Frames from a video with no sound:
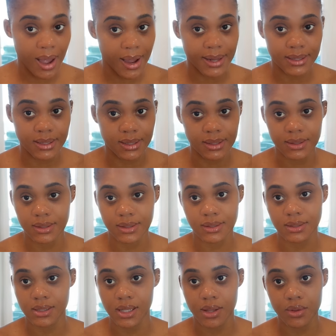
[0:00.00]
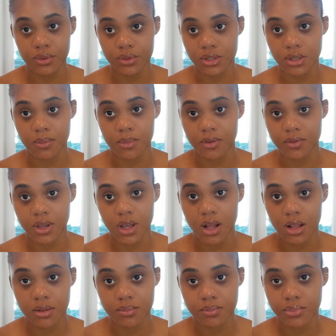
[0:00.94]
and i know some of
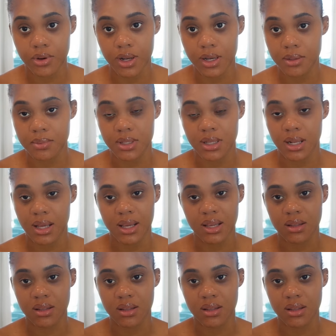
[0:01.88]
y'all probably